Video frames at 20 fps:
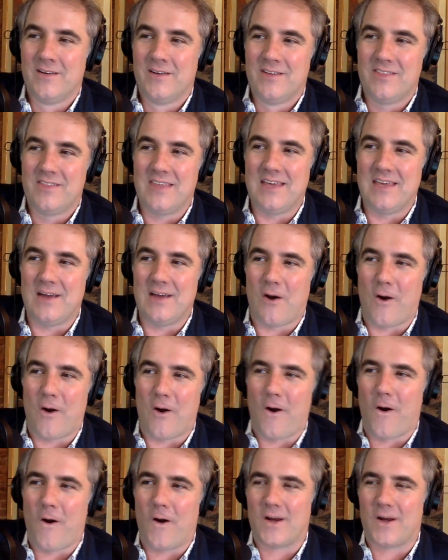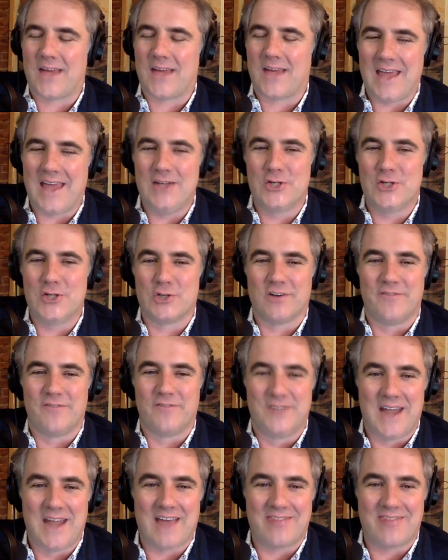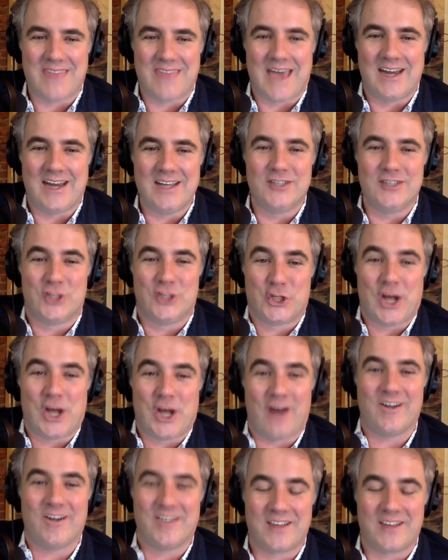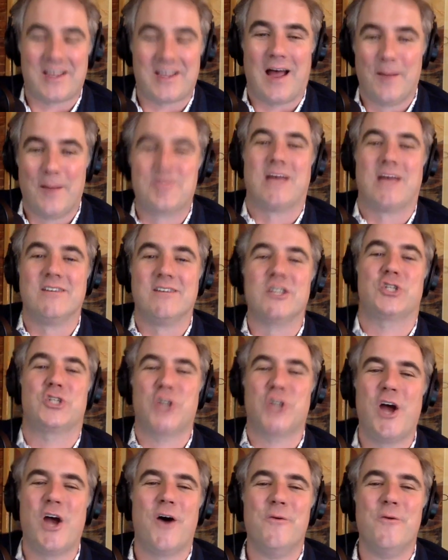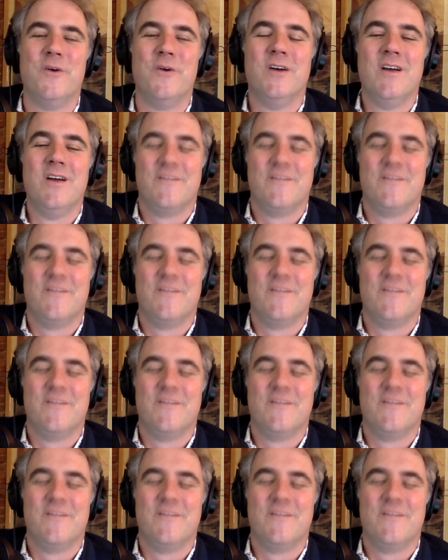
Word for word: the archangel of death that is sharing the Tom Kelly show